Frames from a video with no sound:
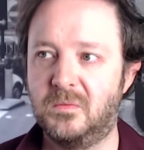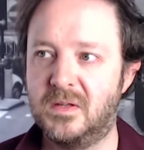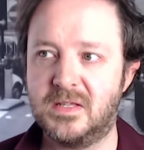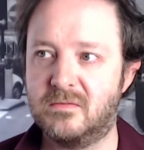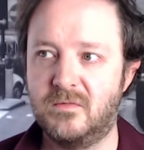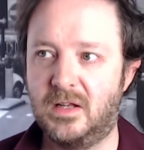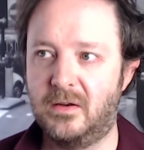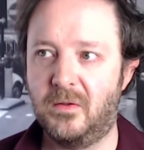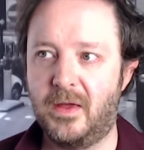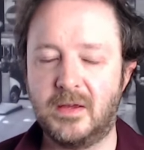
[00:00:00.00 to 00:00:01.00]
It's
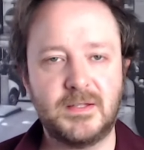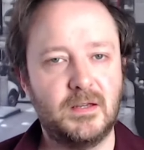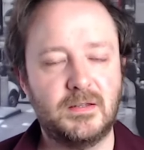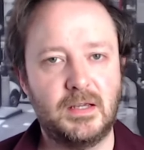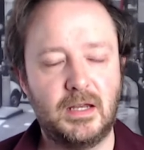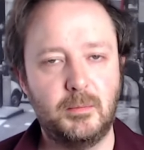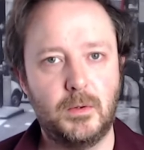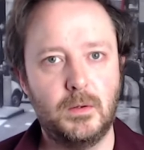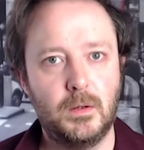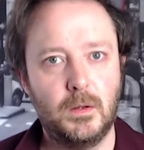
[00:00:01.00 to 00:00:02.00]
really not that exciting
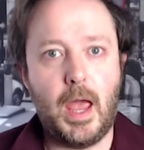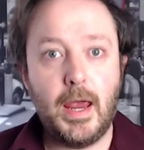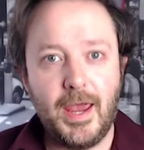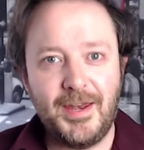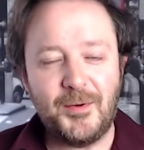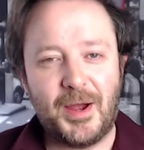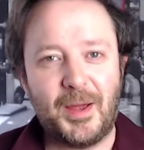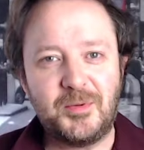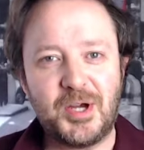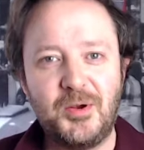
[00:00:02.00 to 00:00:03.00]
anymore.
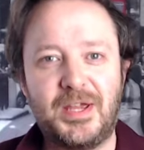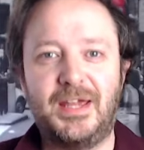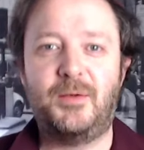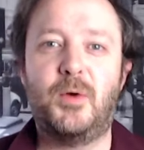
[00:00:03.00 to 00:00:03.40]
Anyway, I'm joking.